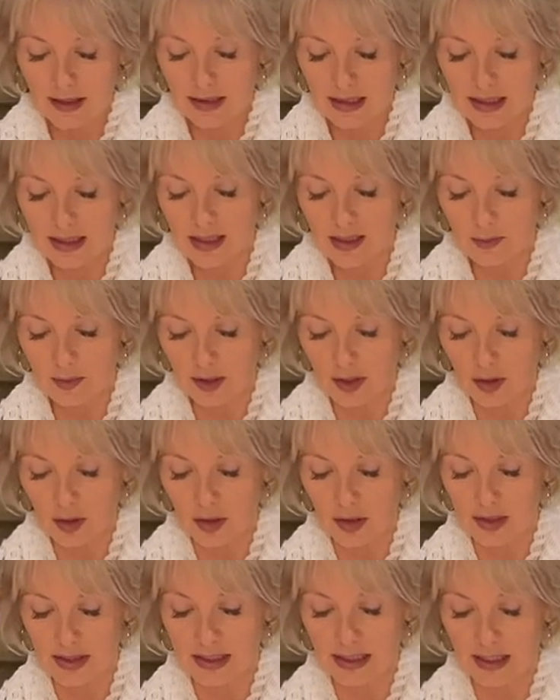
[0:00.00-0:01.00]
This is
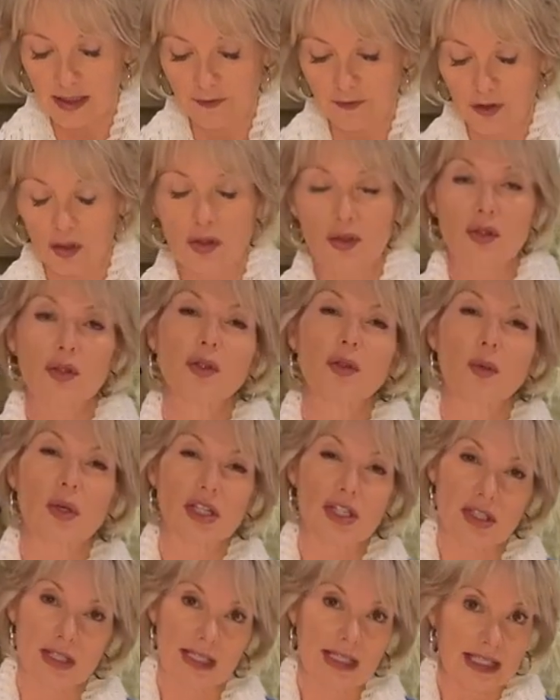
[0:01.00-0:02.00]
because if you do
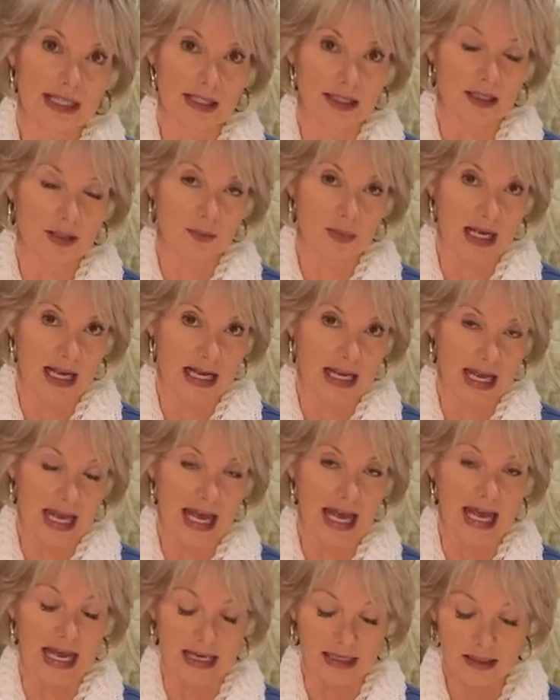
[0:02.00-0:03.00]
want to eat it by
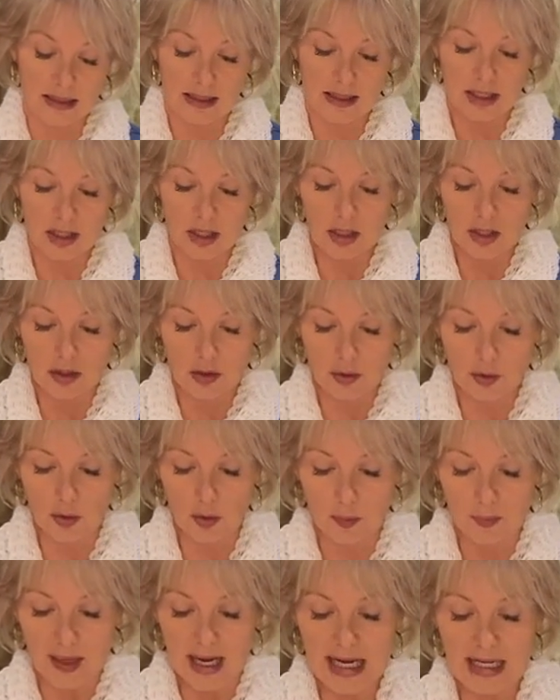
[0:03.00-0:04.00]
hand,
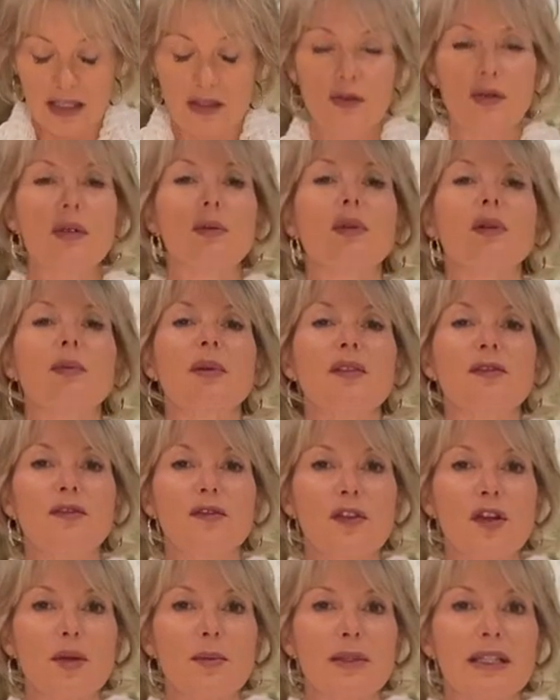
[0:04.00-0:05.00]
your pastry will be
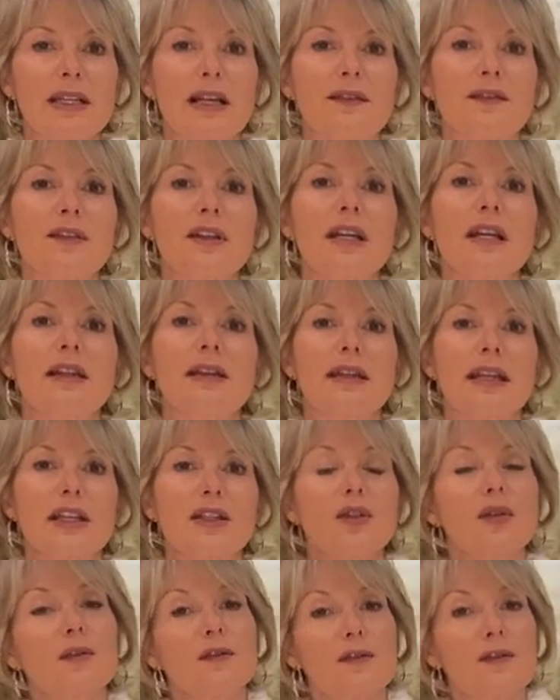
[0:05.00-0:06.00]
firm enough
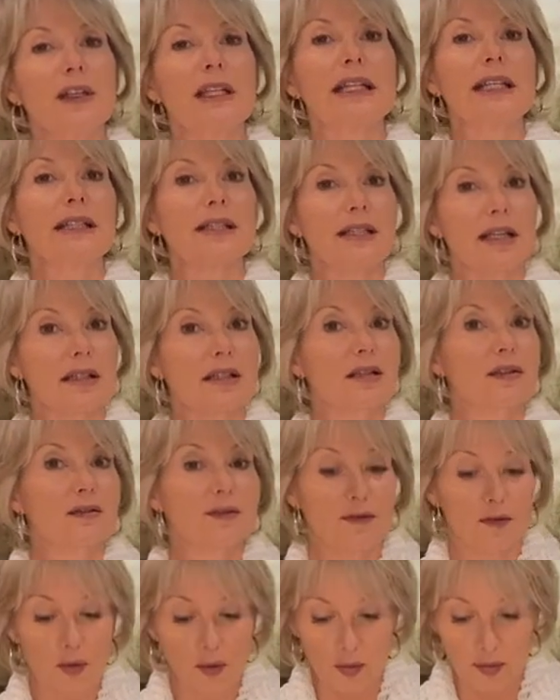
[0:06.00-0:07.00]
that your filling
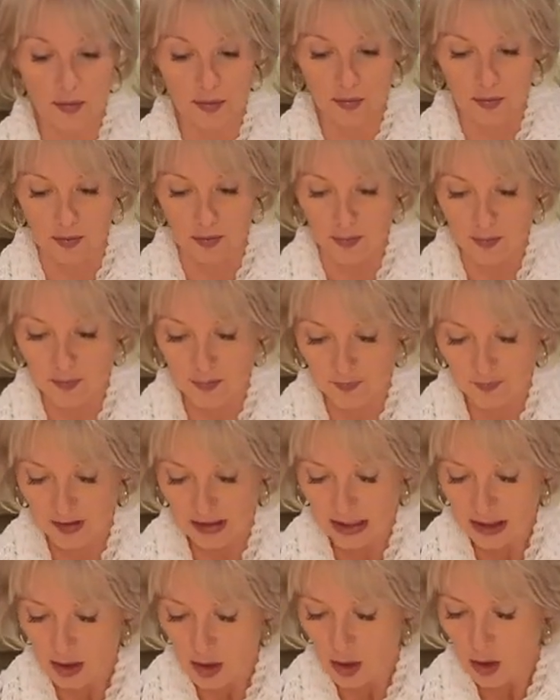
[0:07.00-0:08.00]
doesn't fall through.
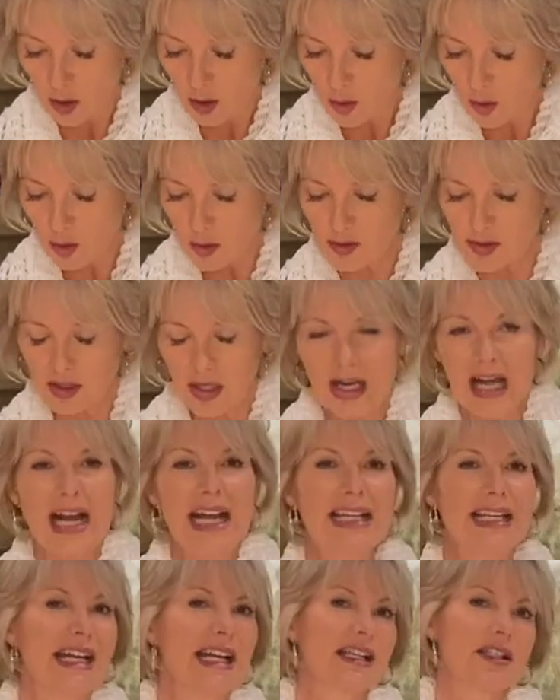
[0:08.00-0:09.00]
Also,
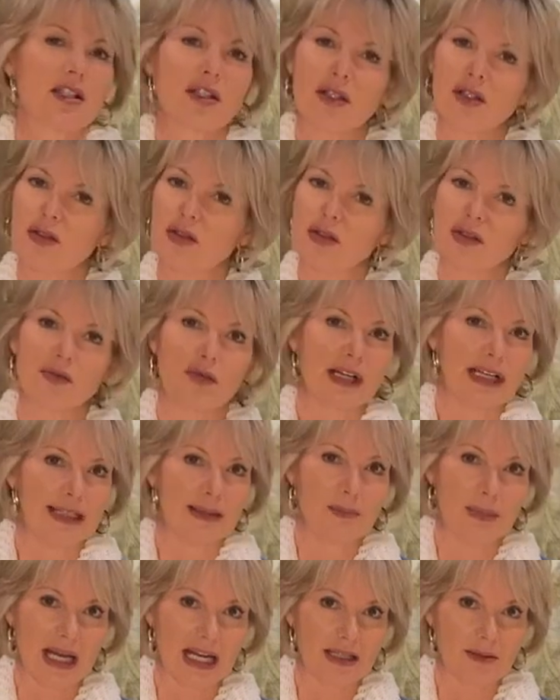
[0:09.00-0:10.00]
I like to use
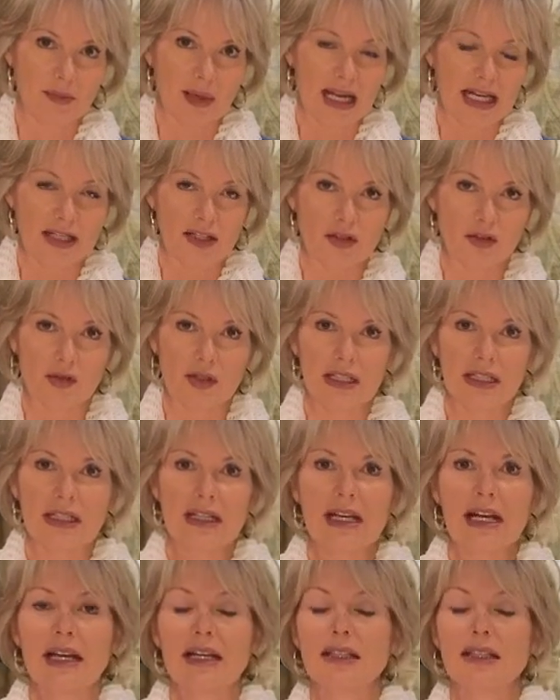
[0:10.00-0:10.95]
ready-made pastry.